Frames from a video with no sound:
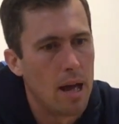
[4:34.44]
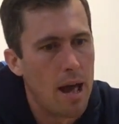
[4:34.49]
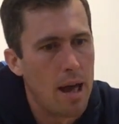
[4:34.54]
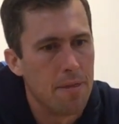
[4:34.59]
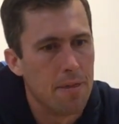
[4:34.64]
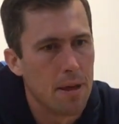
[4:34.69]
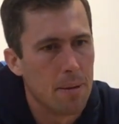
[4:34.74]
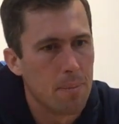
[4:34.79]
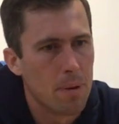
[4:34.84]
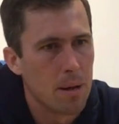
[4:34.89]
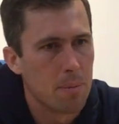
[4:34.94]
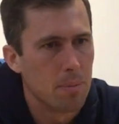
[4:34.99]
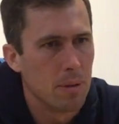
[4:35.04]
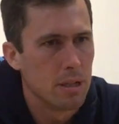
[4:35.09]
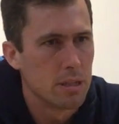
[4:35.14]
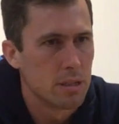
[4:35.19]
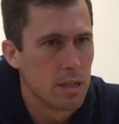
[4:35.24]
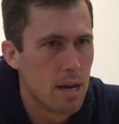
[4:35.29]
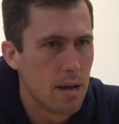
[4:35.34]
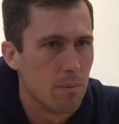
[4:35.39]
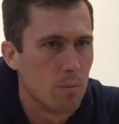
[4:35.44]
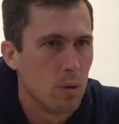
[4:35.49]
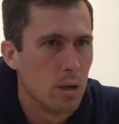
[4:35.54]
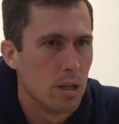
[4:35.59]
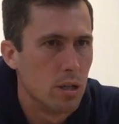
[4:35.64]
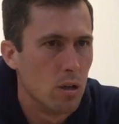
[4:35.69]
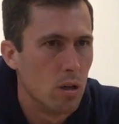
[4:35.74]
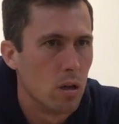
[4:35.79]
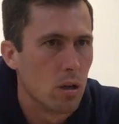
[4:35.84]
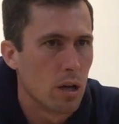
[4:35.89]
and that might be a time where
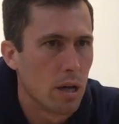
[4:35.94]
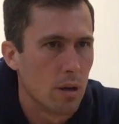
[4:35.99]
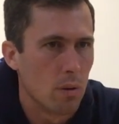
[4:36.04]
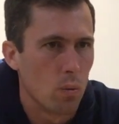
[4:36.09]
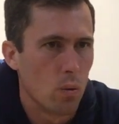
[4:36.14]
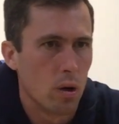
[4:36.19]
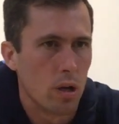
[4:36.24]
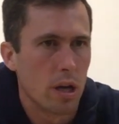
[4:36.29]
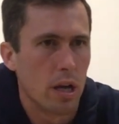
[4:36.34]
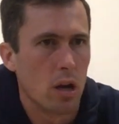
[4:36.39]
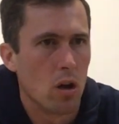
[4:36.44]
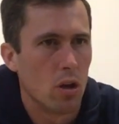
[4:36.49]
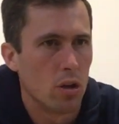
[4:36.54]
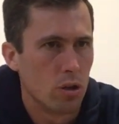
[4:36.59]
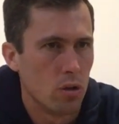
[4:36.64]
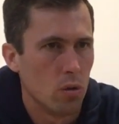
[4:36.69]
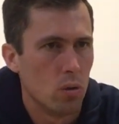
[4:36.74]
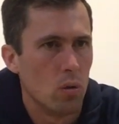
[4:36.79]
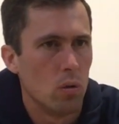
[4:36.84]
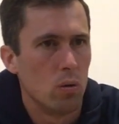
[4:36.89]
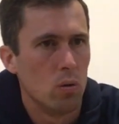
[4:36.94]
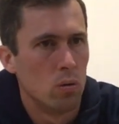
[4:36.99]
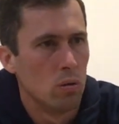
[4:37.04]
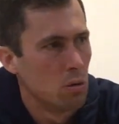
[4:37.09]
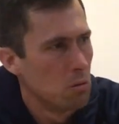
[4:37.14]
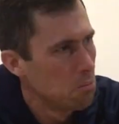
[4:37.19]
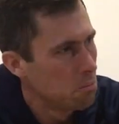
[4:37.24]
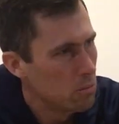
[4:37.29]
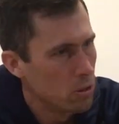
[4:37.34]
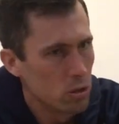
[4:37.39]
you look at working on your
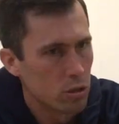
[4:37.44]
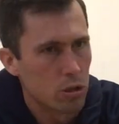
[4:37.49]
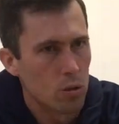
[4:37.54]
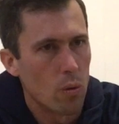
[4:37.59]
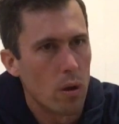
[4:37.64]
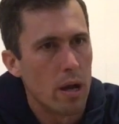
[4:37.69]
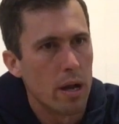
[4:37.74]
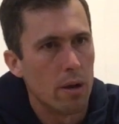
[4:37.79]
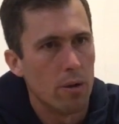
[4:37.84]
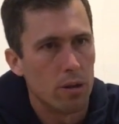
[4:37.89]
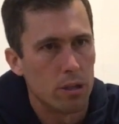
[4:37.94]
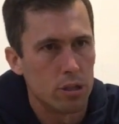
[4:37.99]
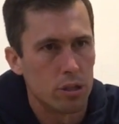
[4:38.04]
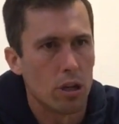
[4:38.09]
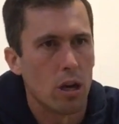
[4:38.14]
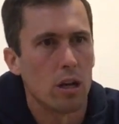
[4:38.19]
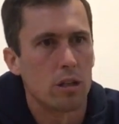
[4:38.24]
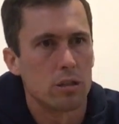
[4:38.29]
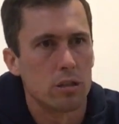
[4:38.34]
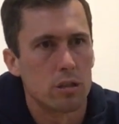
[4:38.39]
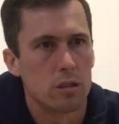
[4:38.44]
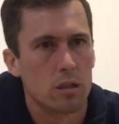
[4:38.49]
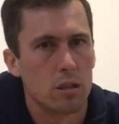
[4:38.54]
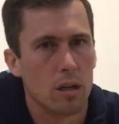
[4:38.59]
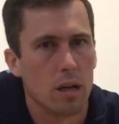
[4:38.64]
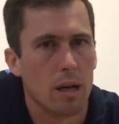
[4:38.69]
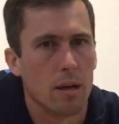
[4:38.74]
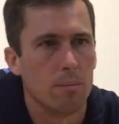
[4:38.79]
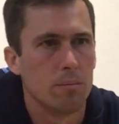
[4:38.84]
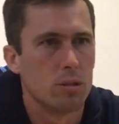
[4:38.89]
square shots,
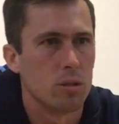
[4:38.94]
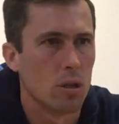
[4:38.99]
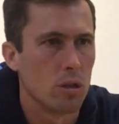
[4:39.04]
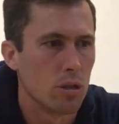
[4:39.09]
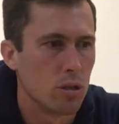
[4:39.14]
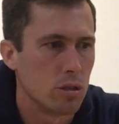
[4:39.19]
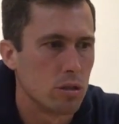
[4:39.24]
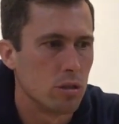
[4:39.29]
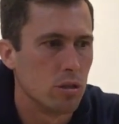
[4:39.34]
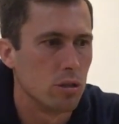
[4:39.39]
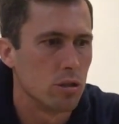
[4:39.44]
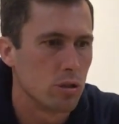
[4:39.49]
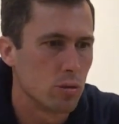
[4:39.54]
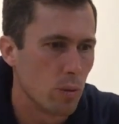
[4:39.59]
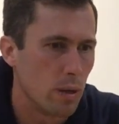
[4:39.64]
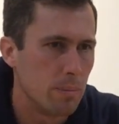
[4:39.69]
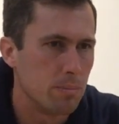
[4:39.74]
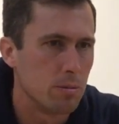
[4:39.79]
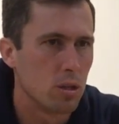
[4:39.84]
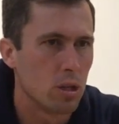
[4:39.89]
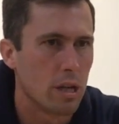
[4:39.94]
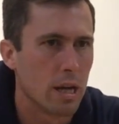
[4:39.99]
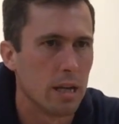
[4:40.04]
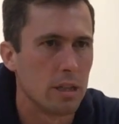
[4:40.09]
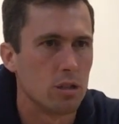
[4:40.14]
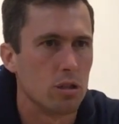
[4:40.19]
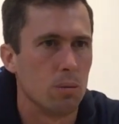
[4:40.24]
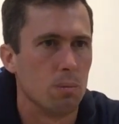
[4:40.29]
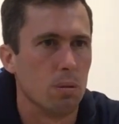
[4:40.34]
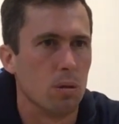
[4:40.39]
so your sweeps, your
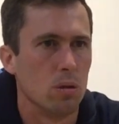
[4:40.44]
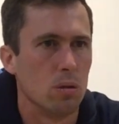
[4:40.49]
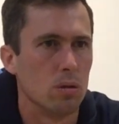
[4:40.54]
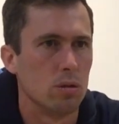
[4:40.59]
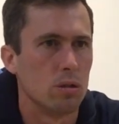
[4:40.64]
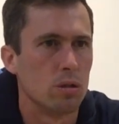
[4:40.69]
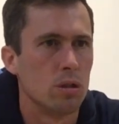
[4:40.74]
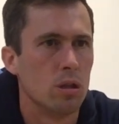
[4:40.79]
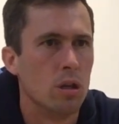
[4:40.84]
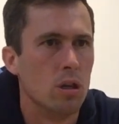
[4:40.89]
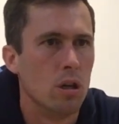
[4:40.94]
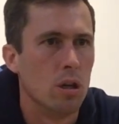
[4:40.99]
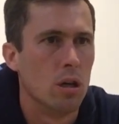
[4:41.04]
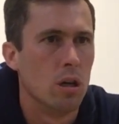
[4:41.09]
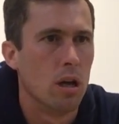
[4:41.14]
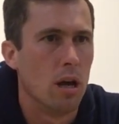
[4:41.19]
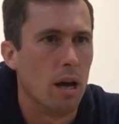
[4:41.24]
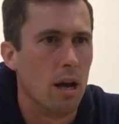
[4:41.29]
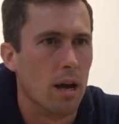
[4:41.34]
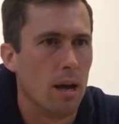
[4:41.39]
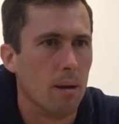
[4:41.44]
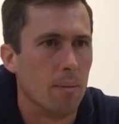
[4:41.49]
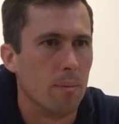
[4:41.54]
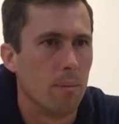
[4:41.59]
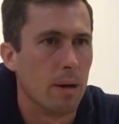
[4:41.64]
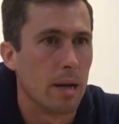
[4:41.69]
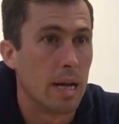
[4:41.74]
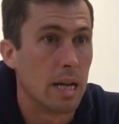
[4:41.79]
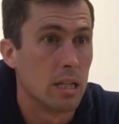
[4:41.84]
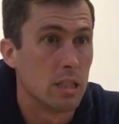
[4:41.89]
cuts, your pulls,
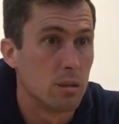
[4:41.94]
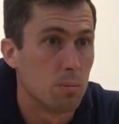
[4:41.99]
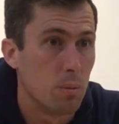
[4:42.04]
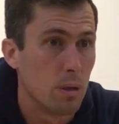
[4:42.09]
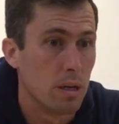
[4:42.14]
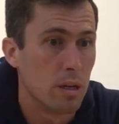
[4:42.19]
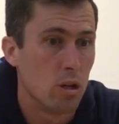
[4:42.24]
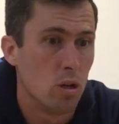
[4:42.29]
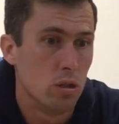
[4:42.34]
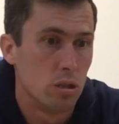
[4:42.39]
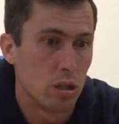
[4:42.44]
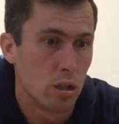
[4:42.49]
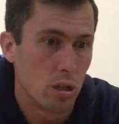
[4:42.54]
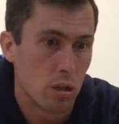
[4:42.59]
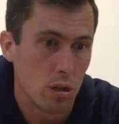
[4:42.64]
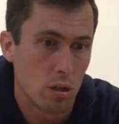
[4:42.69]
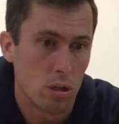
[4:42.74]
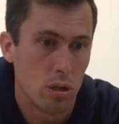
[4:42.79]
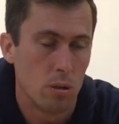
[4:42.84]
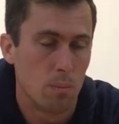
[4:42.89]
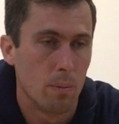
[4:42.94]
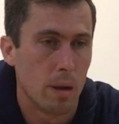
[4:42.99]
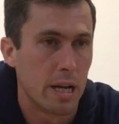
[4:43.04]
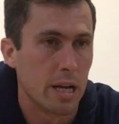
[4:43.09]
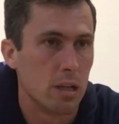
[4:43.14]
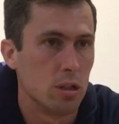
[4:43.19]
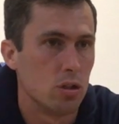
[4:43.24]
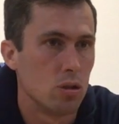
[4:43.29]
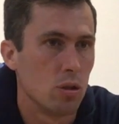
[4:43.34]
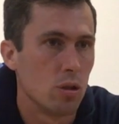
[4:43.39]
again spin,
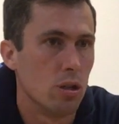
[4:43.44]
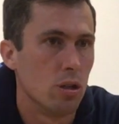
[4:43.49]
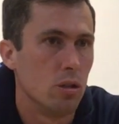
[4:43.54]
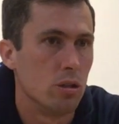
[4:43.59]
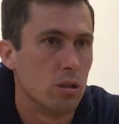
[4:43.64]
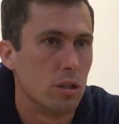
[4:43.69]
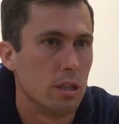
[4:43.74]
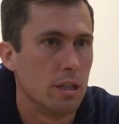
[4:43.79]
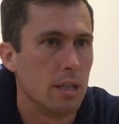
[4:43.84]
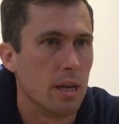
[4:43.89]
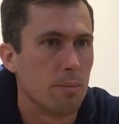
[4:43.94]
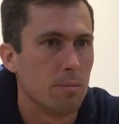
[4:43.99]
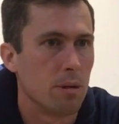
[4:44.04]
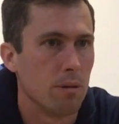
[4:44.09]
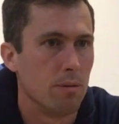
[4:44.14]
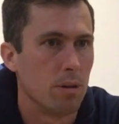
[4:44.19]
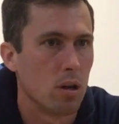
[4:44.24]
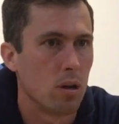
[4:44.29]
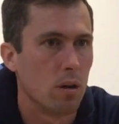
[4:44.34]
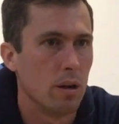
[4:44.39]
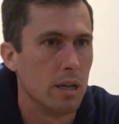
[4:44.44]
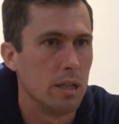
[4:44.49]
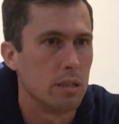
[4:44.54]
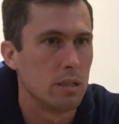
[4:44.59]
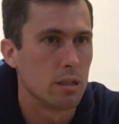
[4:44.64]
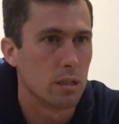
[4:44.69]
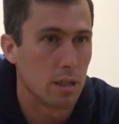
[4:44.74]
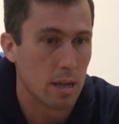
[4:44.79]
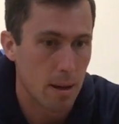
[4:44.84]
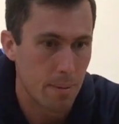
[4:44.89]
making sure you use the depth of the
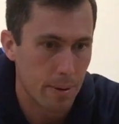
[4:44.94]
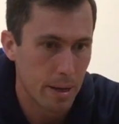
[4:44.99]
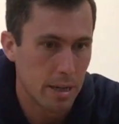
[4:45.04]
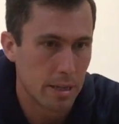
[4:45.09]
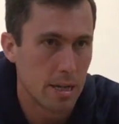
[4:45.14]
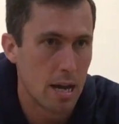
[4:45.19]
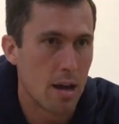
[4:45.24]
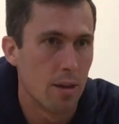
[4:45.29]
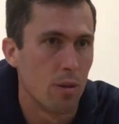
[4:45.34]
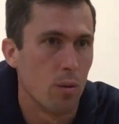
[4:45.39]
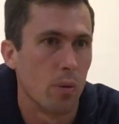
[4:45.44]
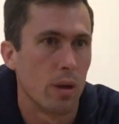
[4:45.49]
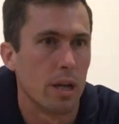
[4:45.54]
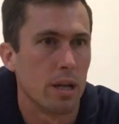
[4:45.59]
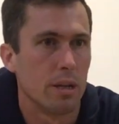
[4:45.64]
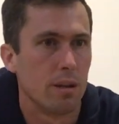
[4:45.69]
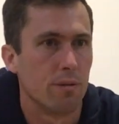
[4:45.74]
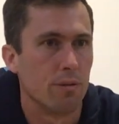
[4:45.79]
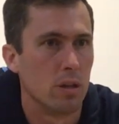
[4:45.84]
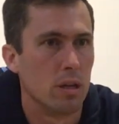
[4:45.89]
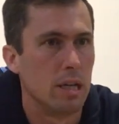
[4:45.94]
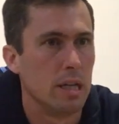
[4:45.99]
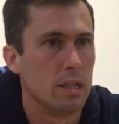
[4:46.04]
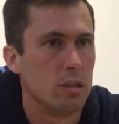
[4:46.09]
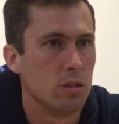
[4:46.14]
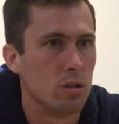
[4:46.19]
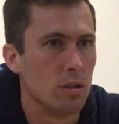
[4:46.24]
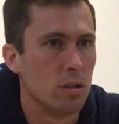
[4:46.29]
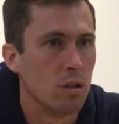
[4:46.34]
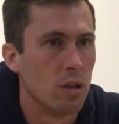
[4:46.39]
crease coming down the wicket if you need
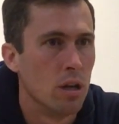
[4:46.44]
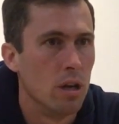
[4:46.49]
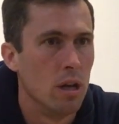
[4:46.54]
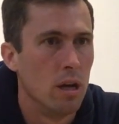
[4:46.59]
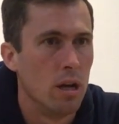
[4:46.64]
to.